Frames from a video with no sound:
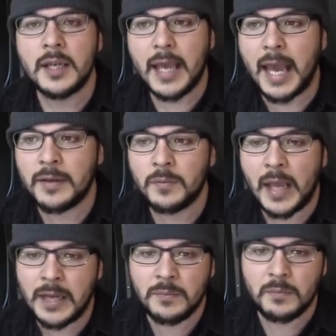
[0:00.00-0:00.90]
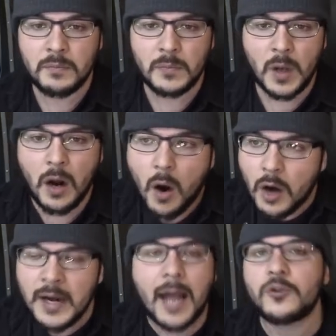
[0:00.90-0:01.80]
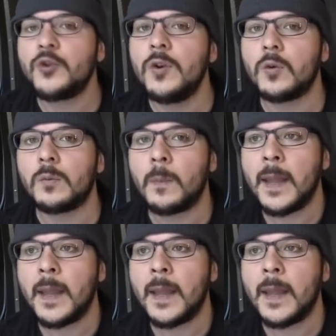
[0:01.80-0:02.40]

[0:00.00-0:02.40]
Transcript: and and are, are not true.